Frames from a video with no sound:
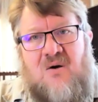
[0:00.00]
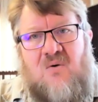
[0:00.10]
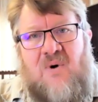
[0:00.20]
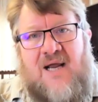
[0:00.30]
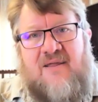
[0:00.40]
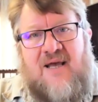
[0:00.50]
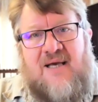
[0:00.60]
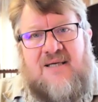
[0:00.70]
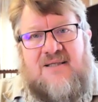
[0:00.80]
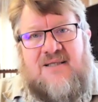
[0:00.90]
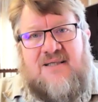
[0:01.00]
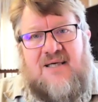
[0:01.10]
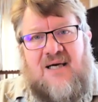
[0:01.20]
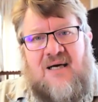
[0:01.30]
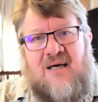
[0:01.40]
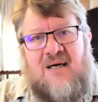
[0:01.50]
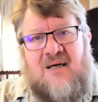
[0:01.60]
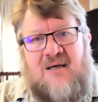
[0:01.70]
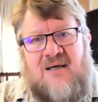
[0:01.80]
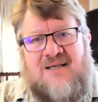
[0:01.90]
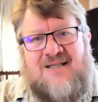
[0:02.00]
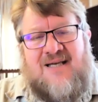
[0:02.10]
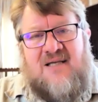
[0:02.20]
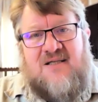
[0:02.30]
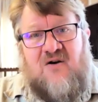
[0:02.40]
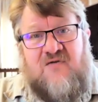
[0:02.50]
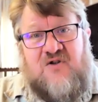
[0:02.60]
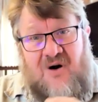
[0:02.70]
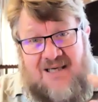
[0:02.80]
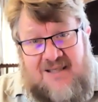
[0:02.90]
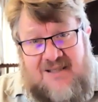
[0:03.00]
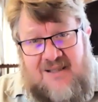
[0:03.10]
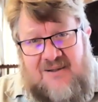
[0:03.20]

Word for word: where there's uh, a sense of trust